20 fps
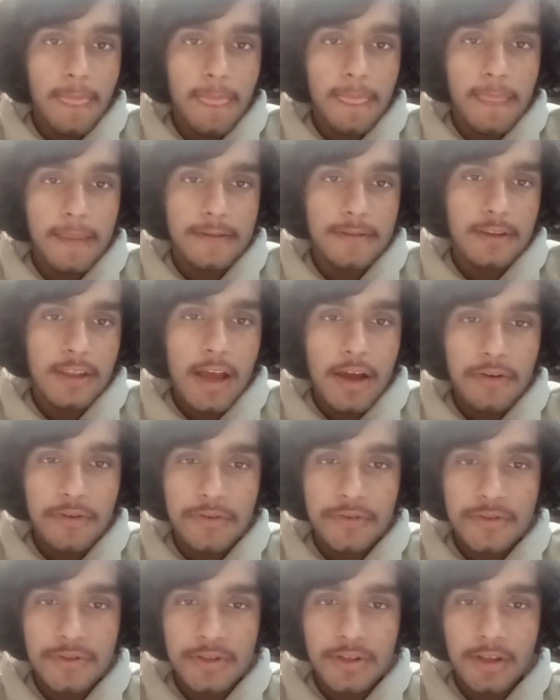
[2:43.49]
the
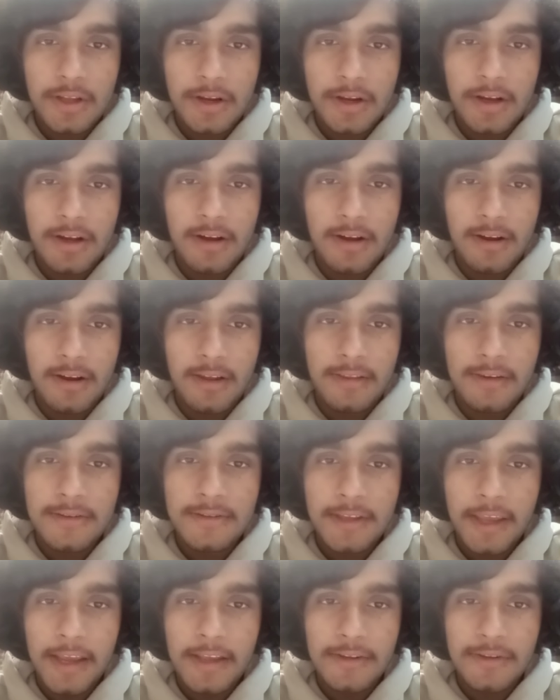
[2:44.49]
scenarios, in
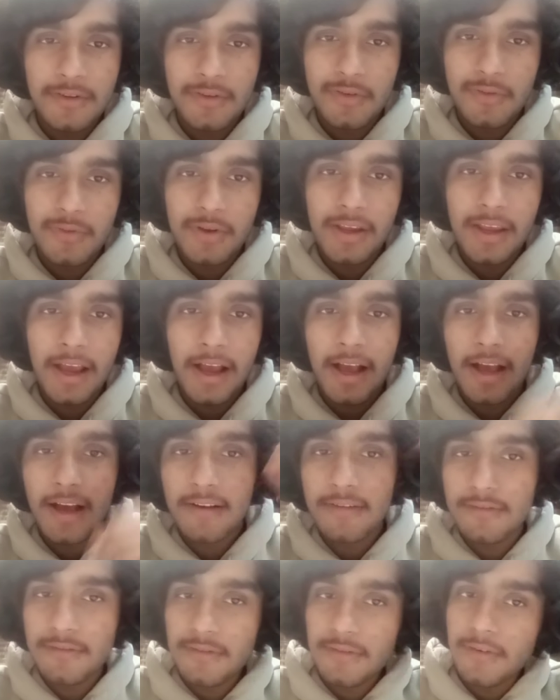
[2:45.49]
this case we
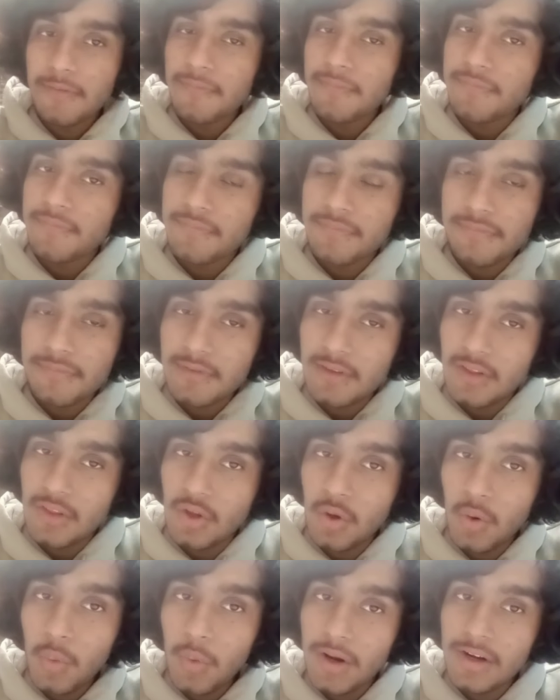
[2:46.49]
have
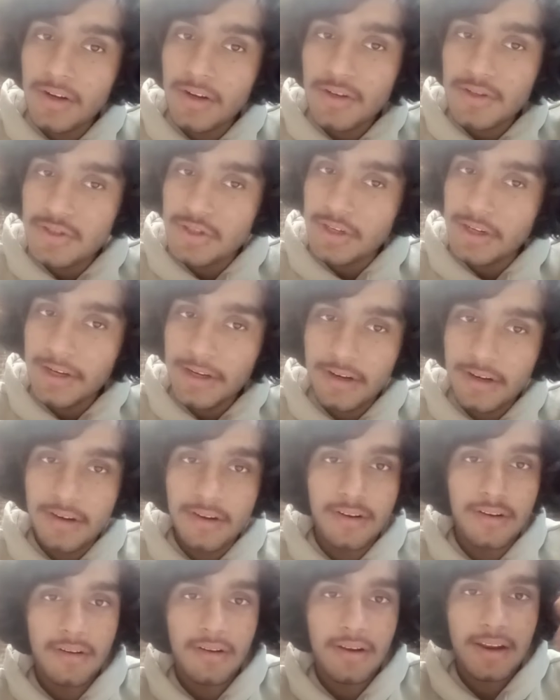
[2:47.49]
no energy
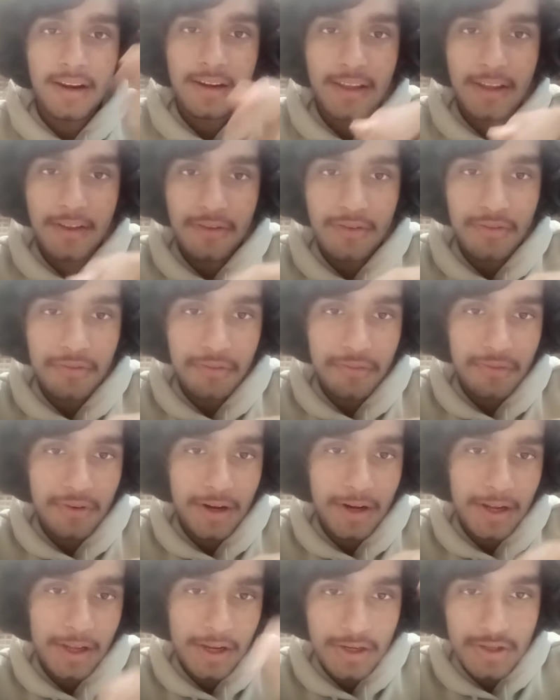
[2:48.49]
return in case of
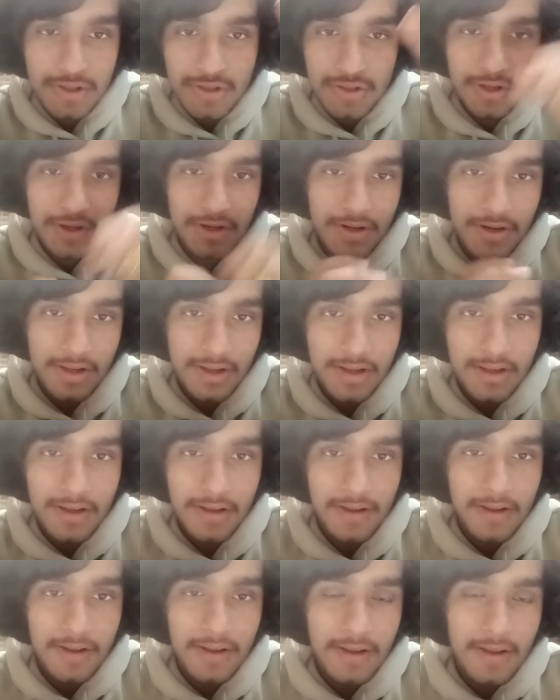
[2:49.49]
radiation.
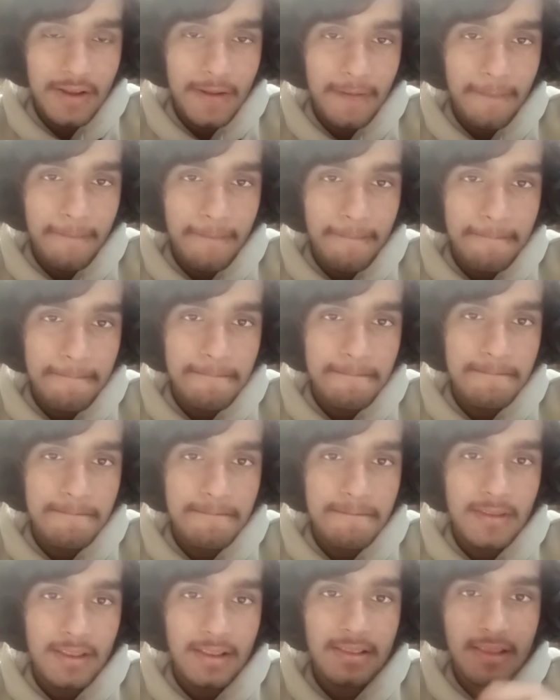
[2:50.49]

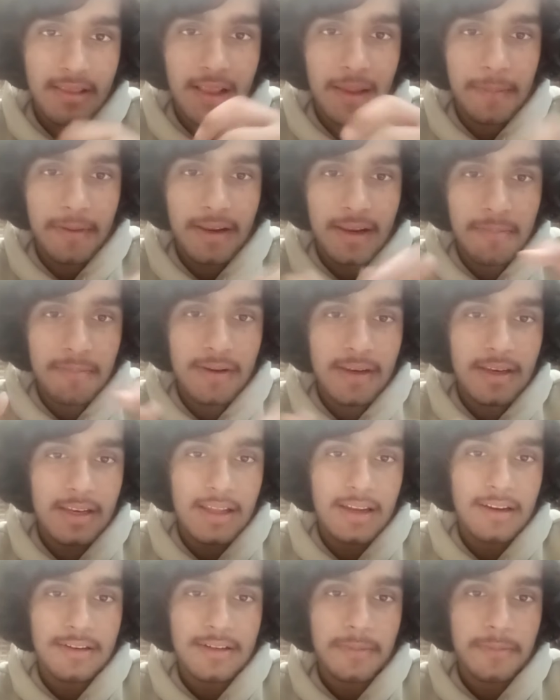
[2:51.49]

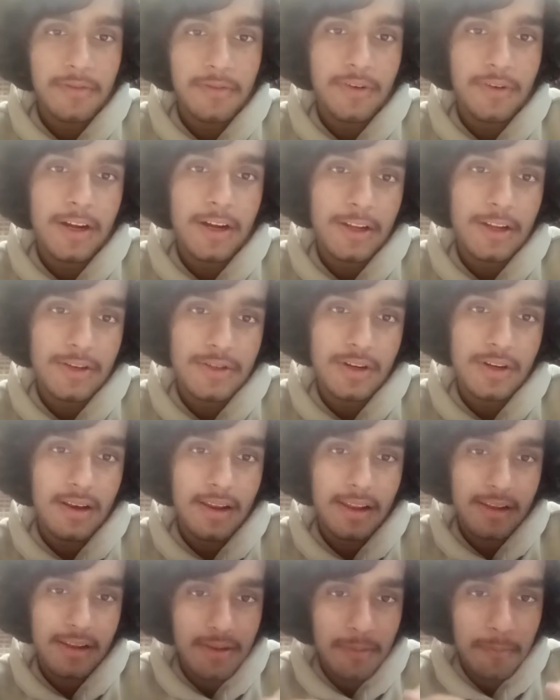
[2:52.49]
In terms of
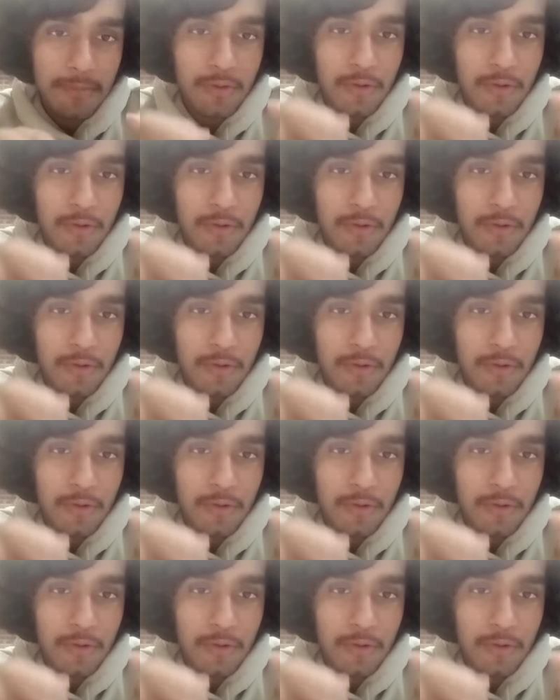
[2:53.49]
radiation, like